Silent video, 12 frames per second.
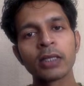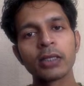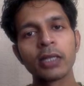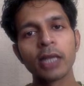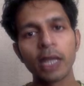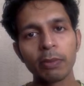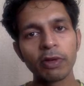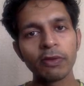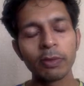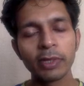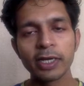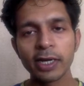the table
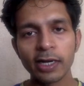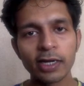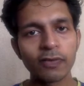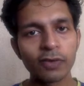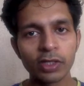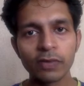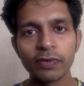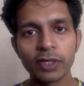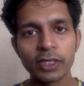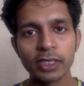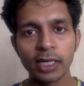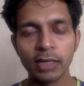will be created for the
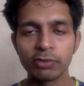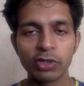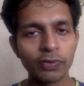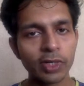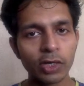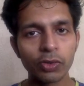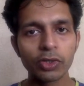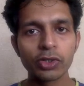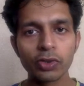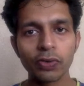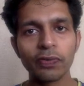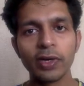first time. So we are good
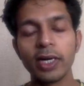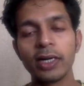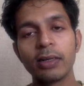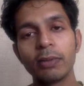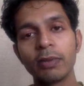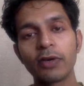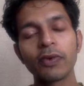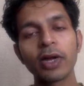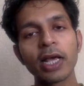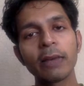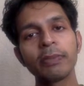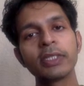so far. But what
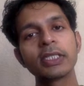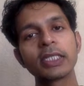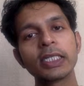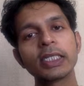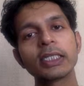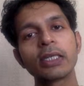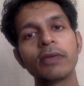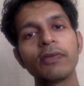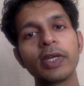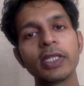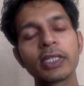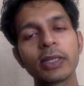happens is
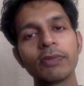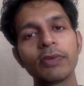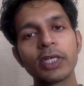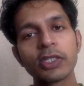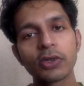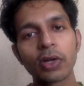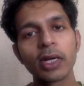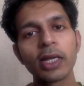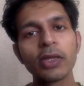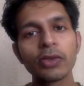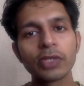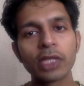when someone is
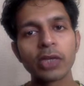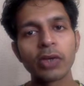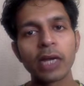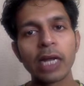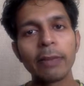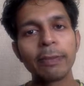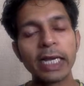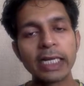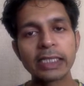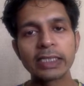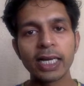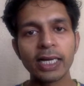already using your app and
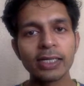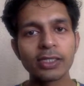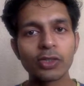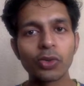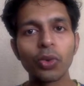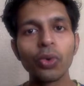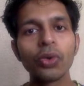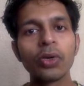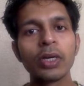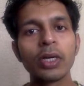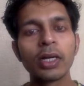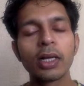decides to
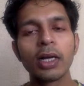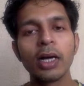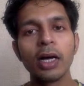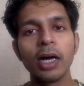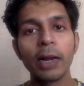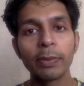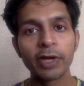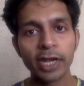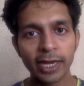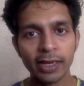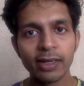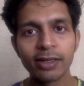uh,
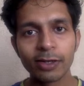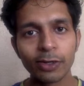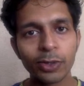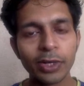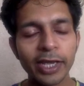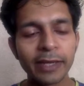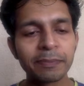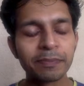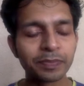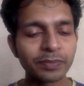upgrade, okay?